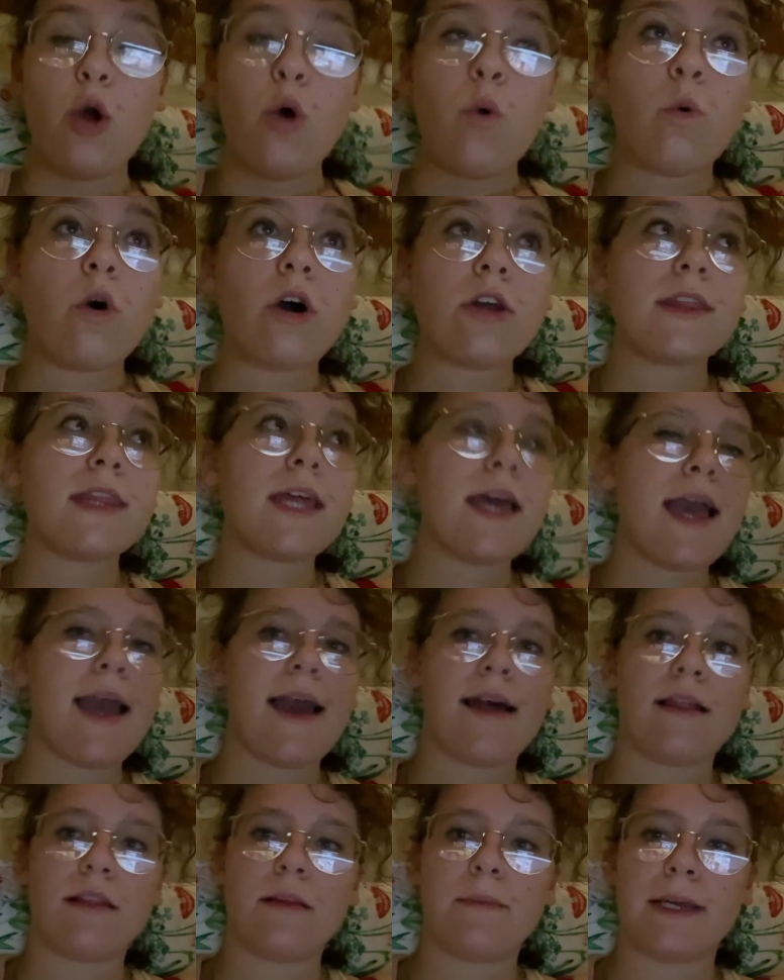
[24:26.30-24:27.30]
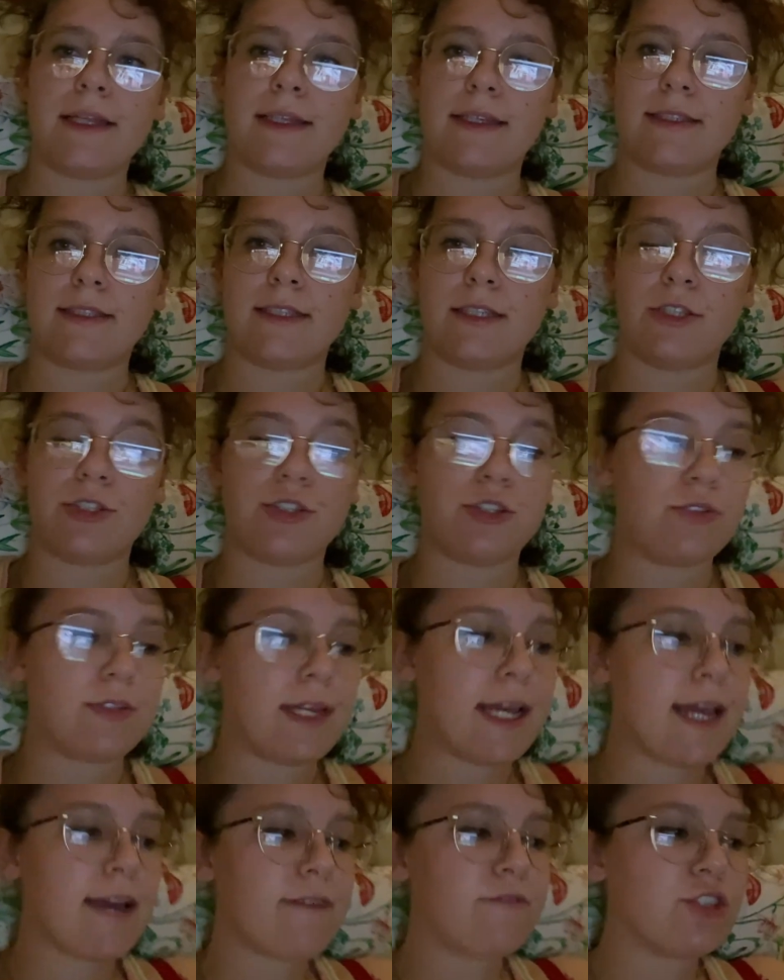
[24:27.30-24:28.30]
What the hell am I listening to?
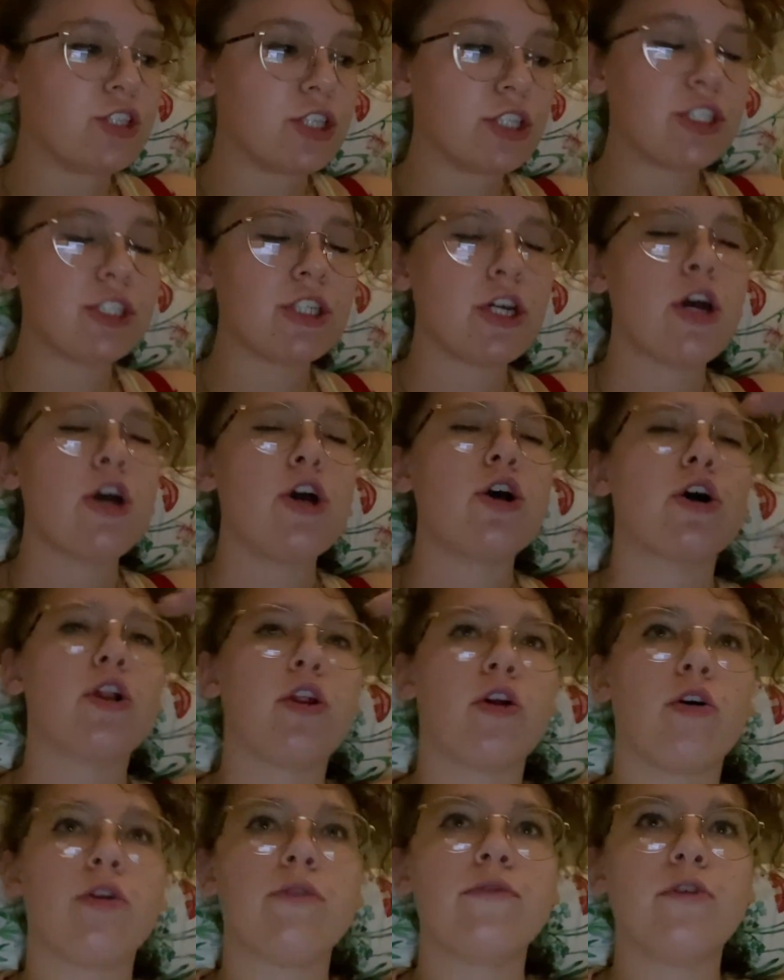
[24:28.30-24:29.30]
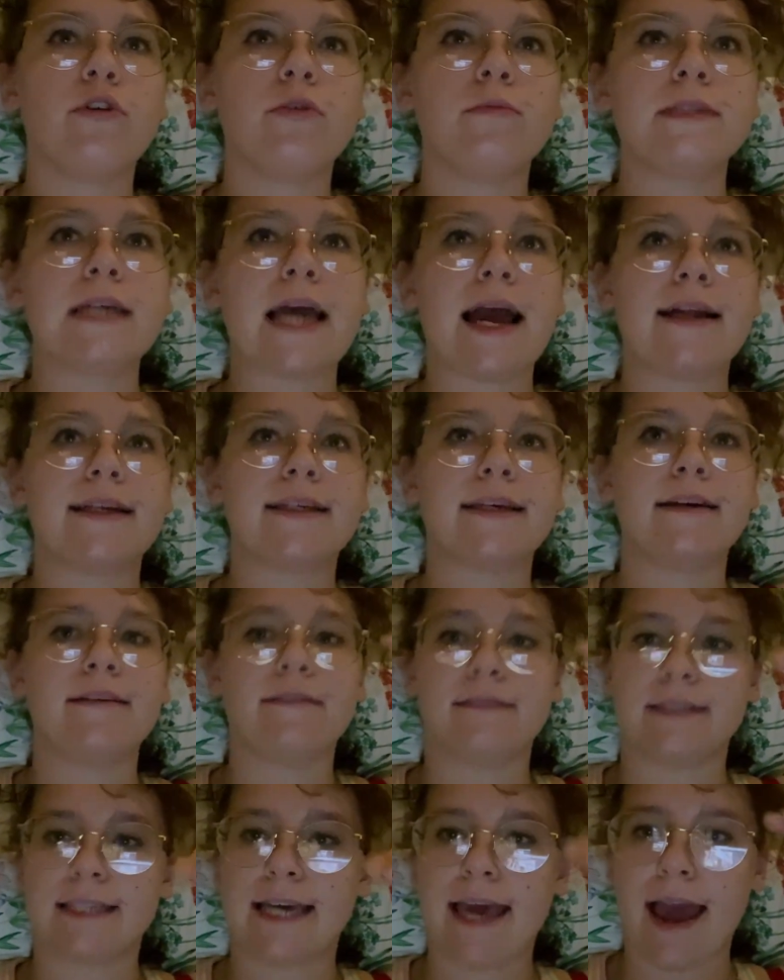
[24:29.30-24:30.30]
They have just chloroformed and
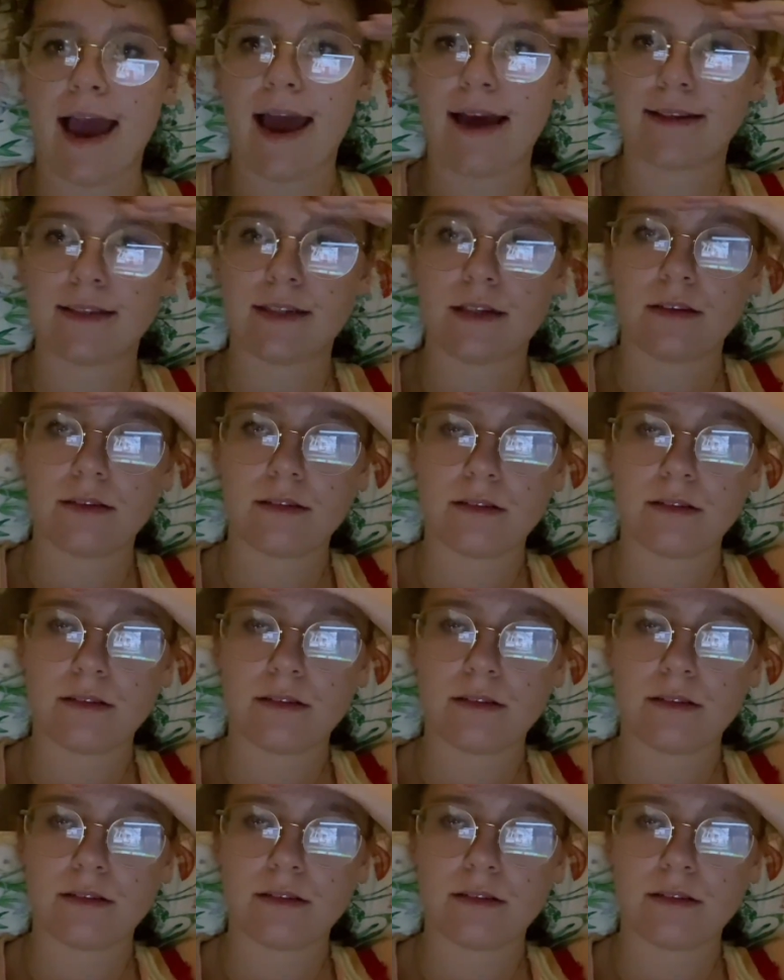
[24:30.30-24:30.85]
killed a cat.